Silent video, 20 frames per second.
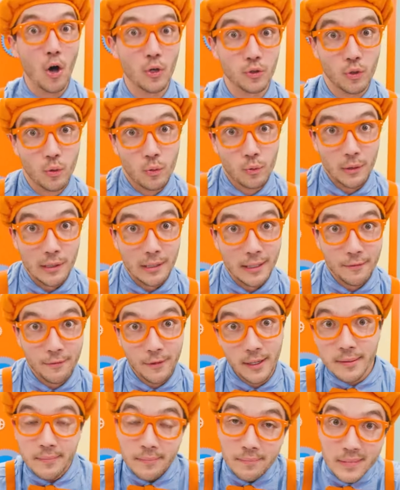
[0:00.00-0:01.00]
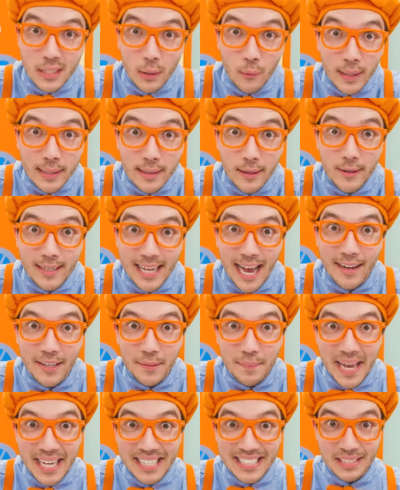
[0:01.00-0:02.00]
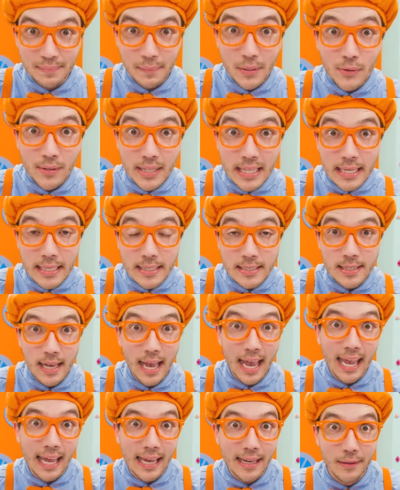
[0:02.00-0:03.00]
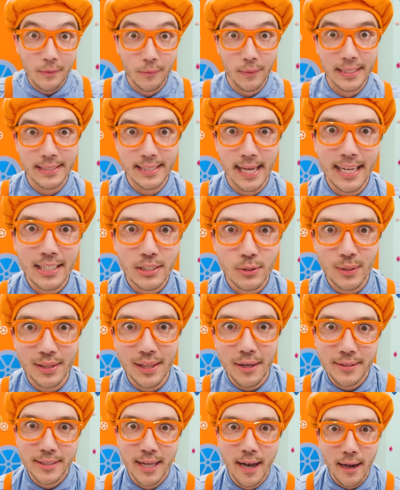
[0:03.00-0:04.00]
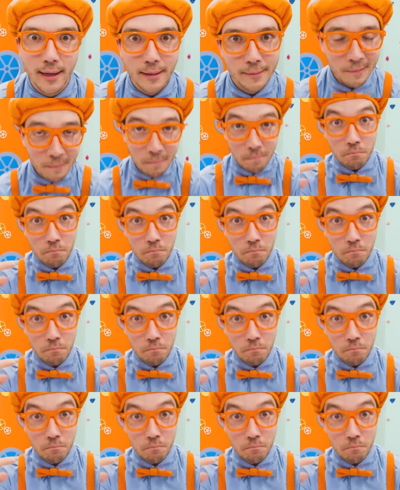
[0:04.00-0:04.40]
also really fun that we learned how to make smoothies and we taste with our tongue.